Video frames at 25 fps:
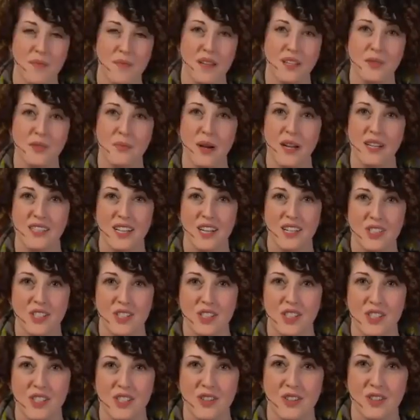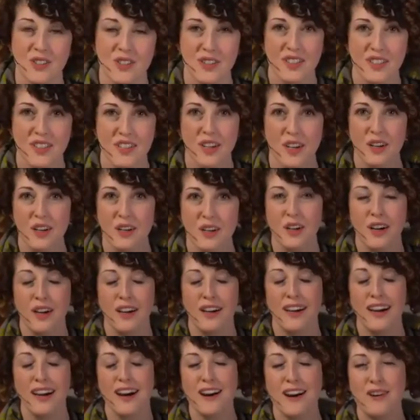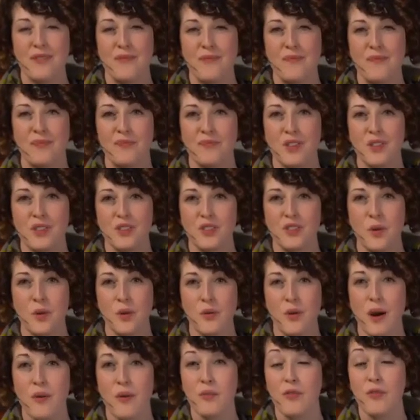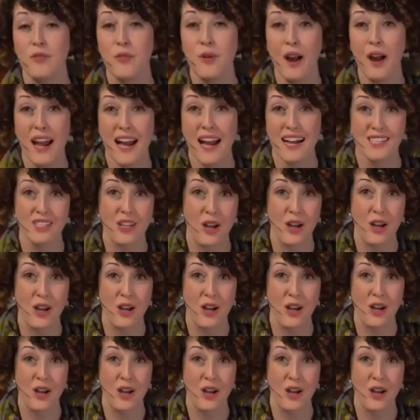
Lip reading: to pay attention to. So before I ask our